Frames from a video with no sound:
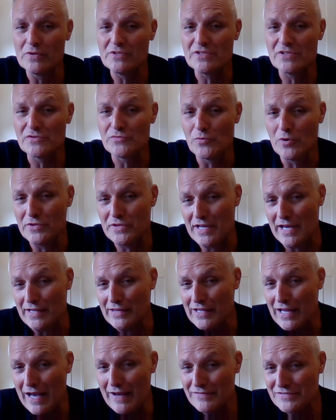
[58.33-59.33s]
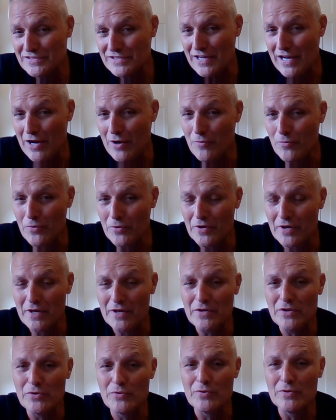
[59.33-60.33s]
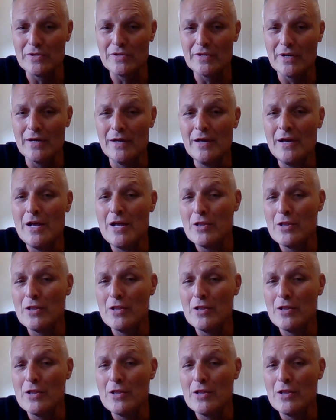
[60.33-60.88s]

which is what that lifestyle will get you in the